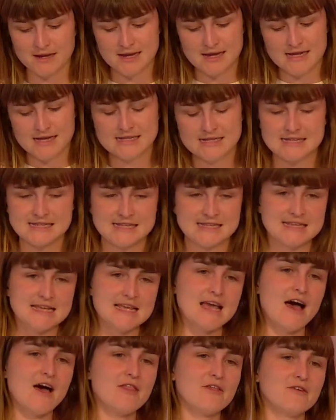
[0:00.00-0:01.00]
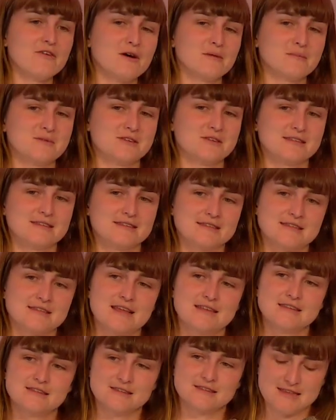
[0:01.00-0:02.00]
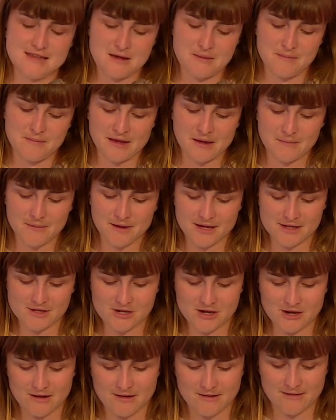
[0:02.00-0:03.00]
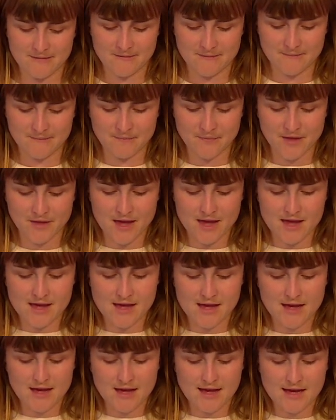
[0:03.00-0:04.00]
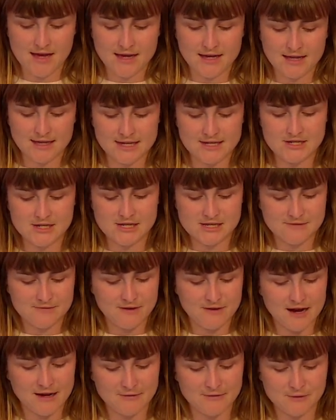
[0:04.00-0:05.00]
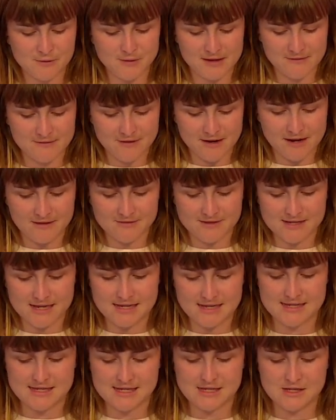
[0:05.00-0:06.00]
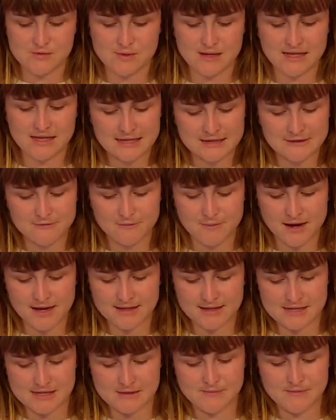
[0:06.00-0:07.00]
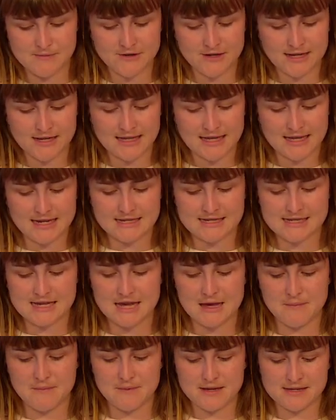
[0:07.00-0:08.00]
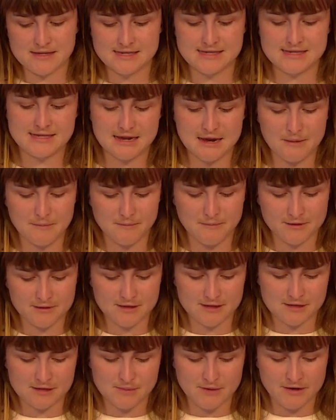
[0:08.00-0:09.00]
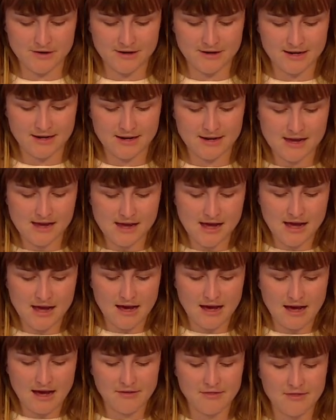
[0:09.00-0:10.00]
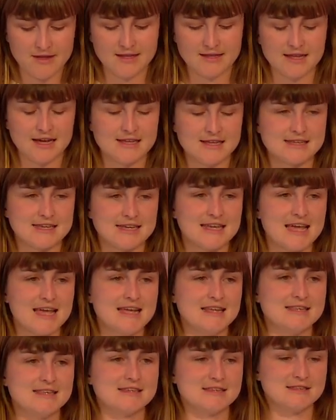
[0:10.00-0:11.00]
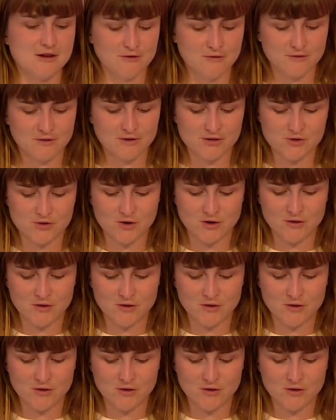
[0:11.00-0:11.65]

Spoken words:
to see other options and to see a bigger picture. Galatians 5:25 says, "Since we live by the Spirit, let us keep in step with the Spirit." I think that's a key to self-control.